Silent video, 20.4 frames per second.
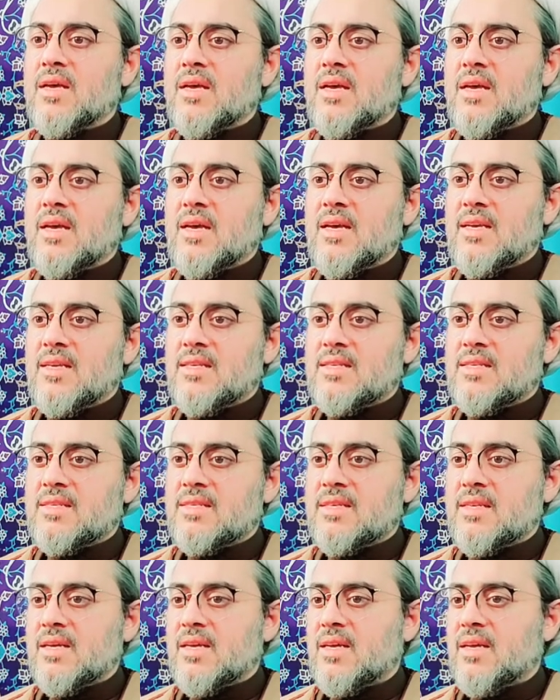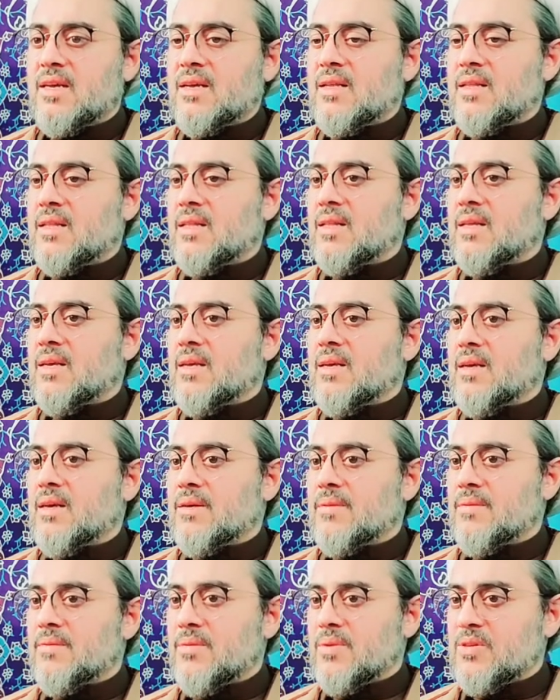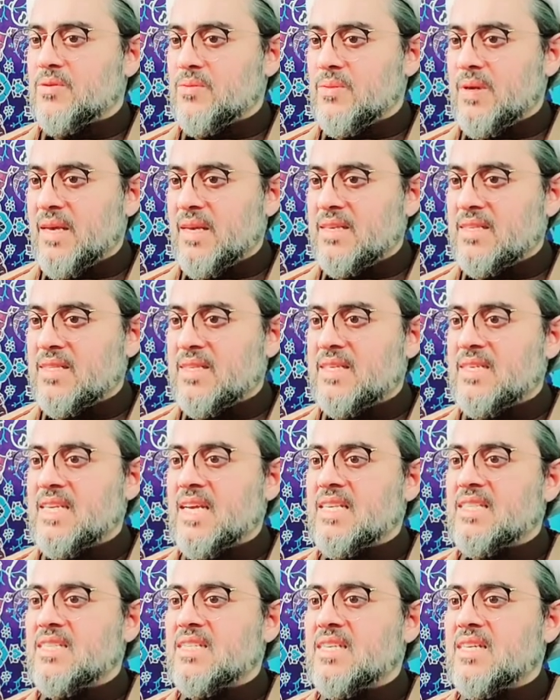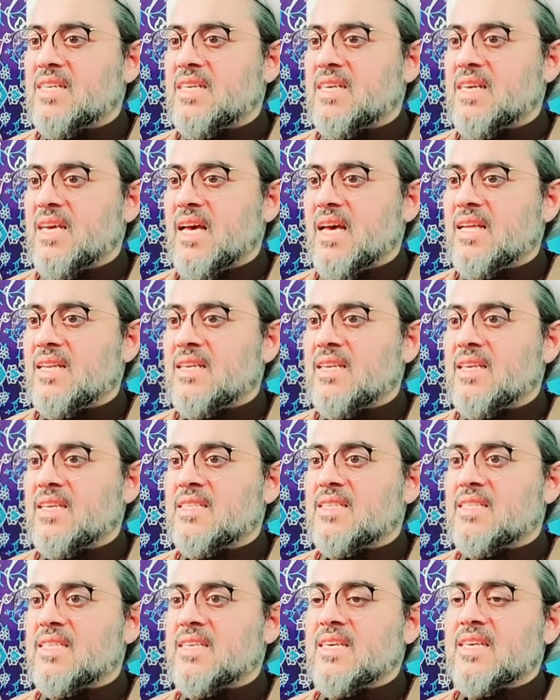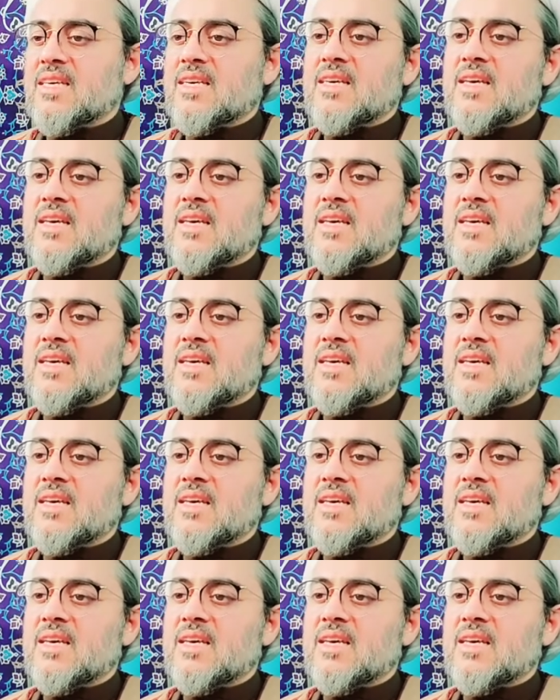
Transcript: is which makes the destiny and is the